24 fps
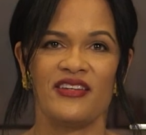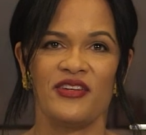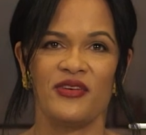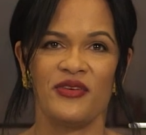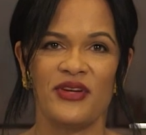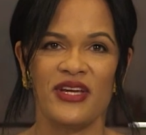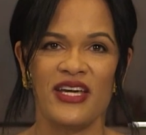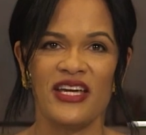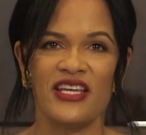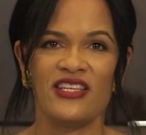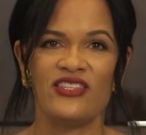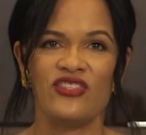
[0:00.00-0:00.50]
your
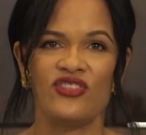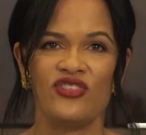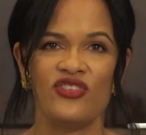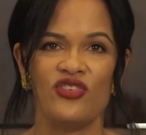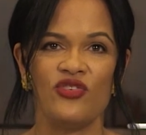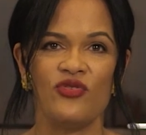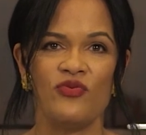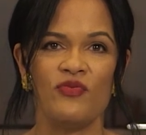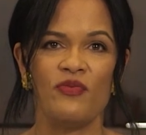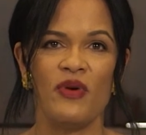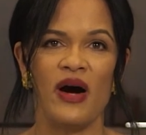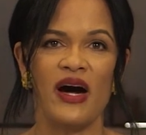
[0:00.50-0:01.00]
kids
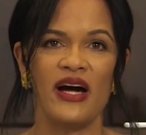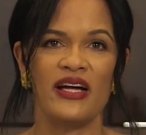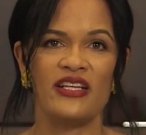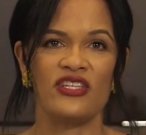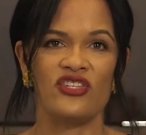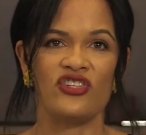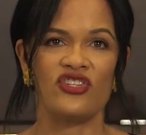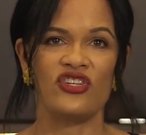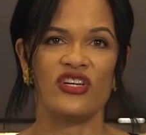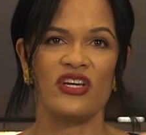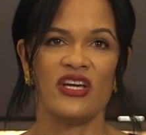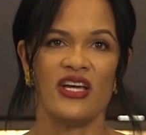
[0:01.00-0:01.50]
too
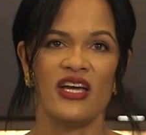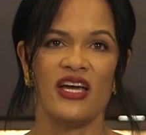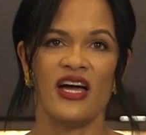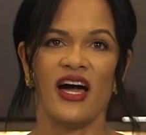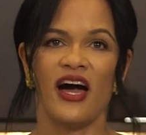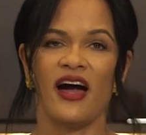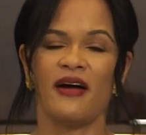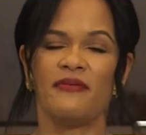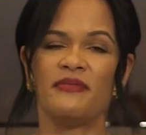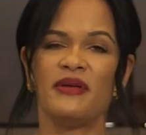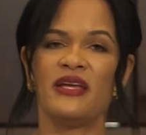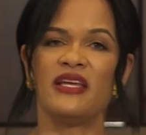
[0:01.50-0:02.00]
much.
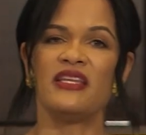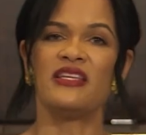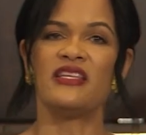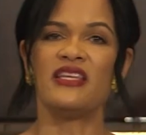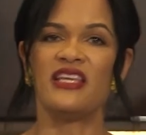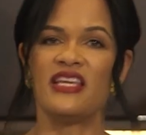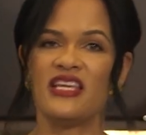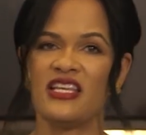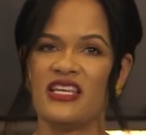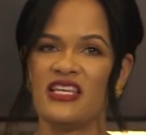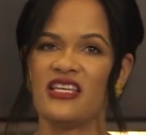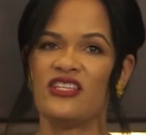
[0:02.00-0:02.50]
I mean,
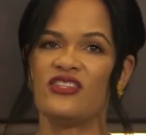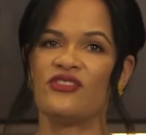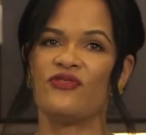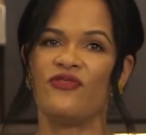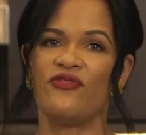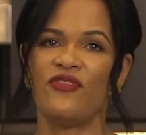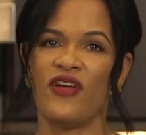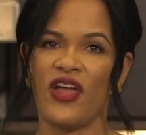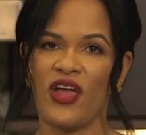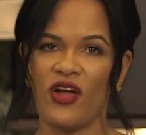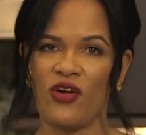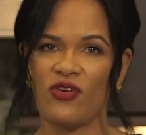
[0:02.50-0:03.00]
it is
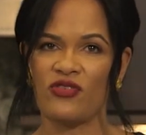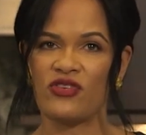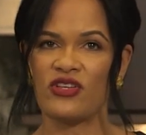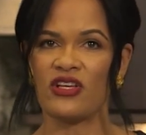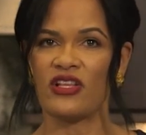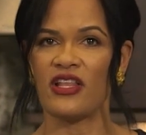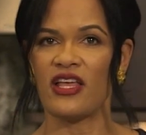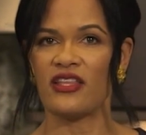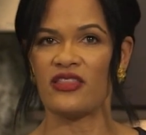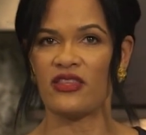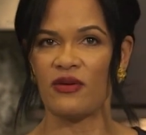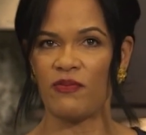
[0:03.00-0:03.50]
fair
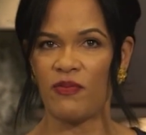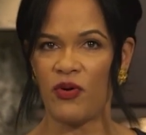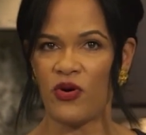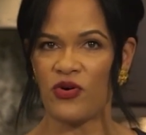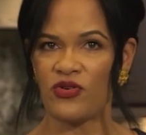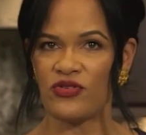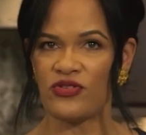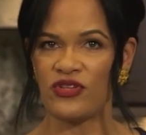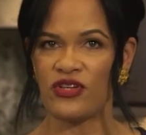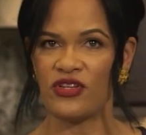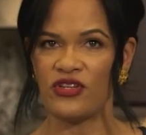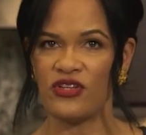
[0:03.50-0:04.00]
to let the
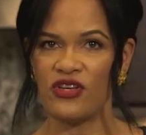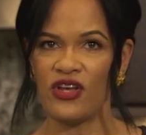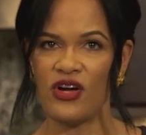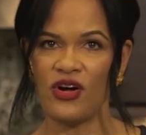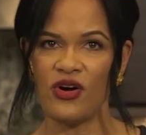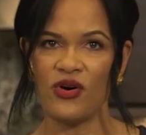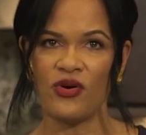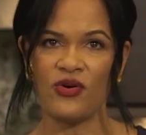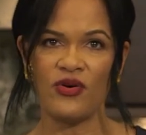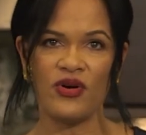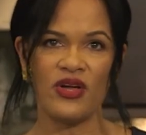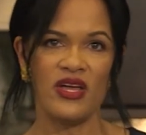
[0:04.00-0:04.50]
person
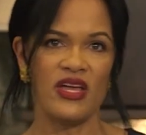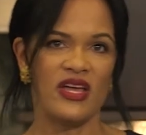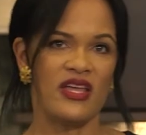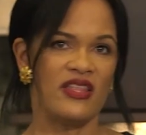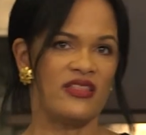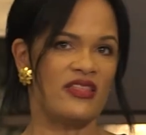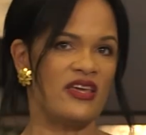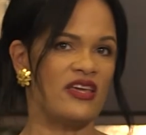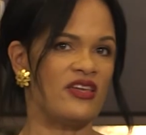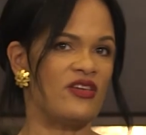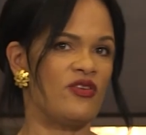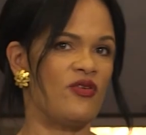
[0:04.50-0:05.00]
know
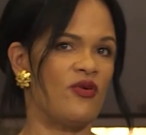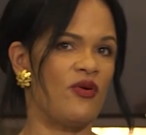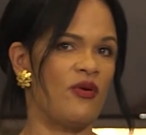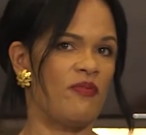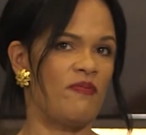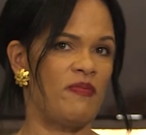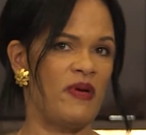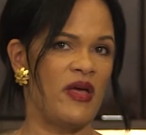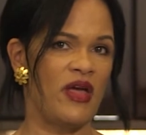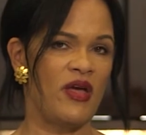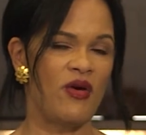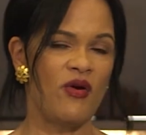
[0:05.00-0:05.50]
that you're a
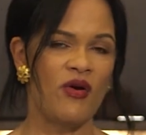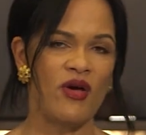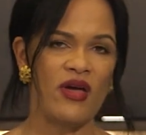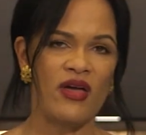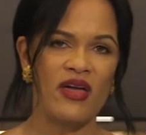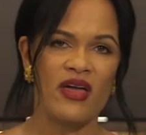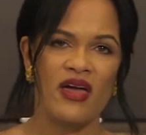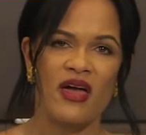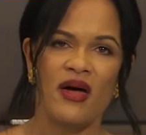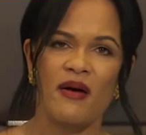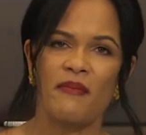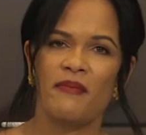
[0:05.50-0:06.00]

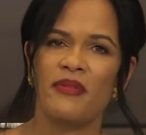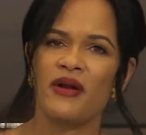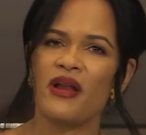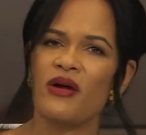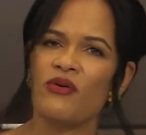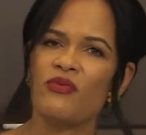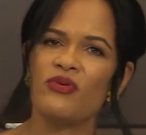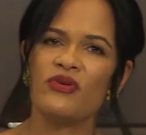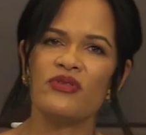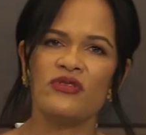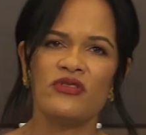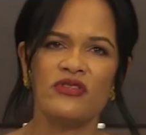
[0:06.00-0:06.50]
parent, but I
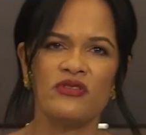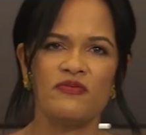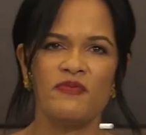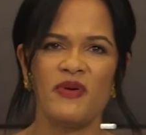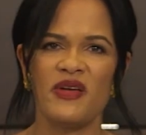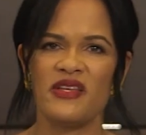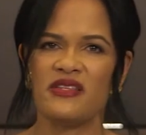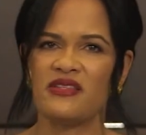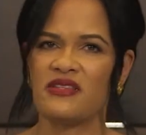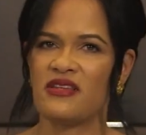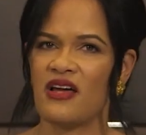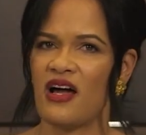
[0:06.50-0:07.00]
wouldn't
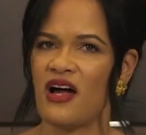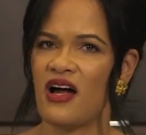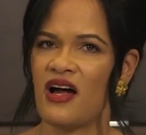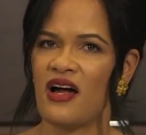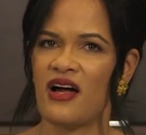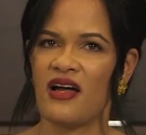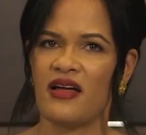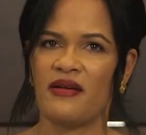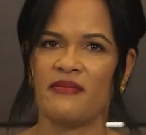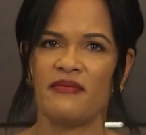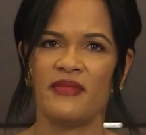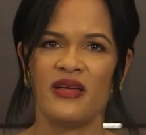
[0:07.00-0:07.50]
spend
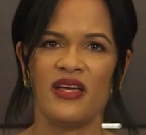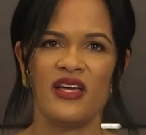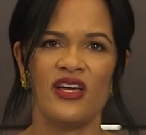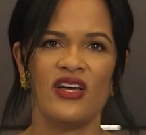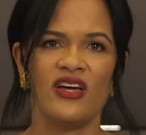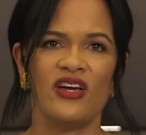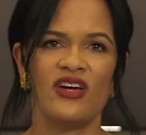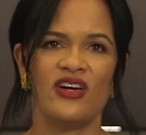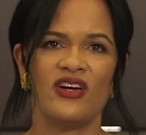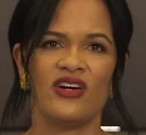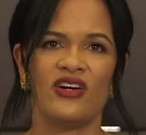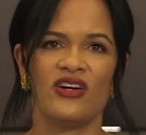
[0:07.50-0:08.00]
time
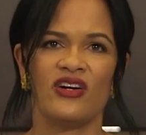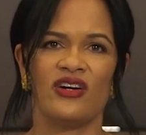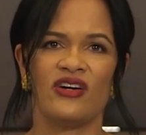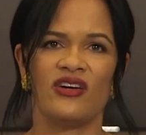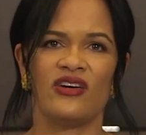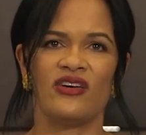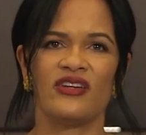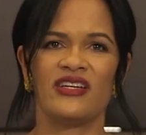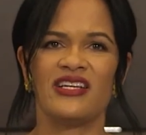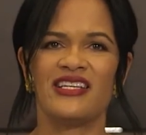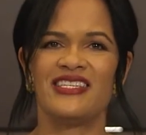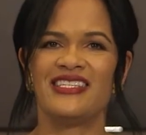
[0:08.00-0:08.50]

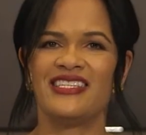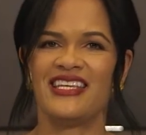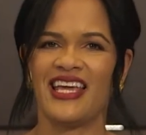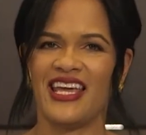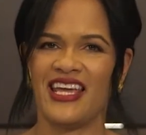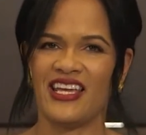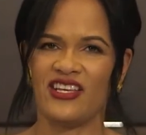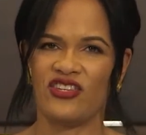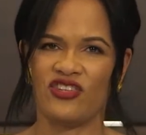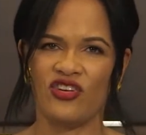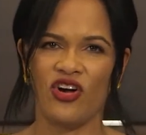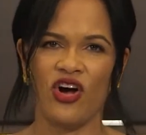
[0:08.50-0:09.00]
on a
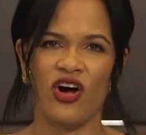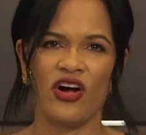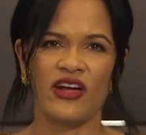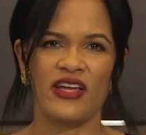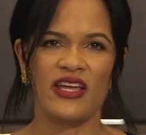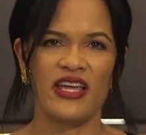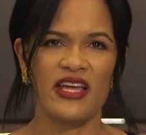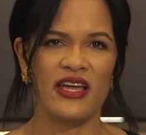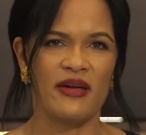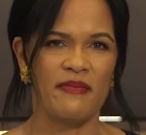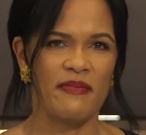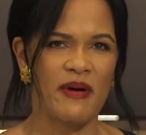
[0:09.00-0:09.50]
date
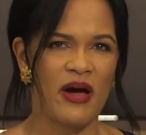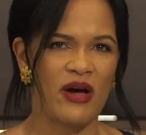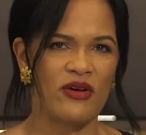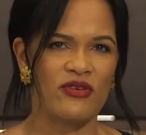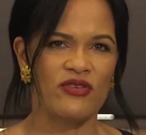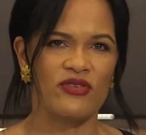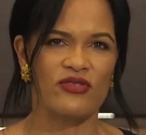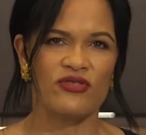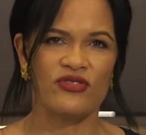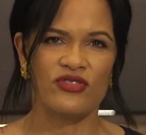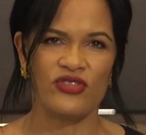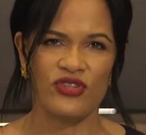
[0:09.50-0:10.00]
talking
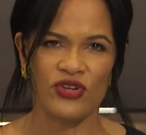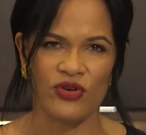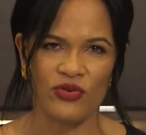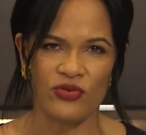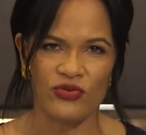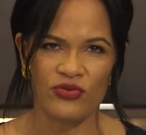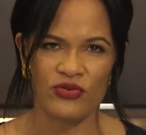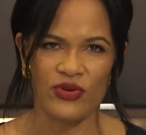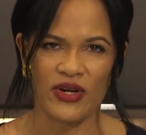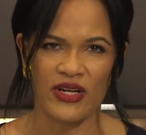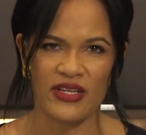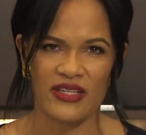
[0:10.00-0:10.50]
about your
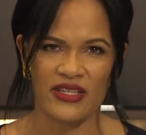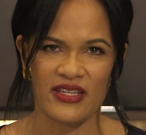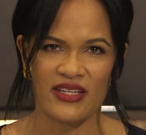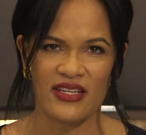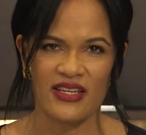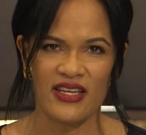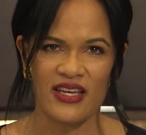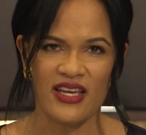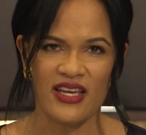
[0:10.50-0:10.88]
children.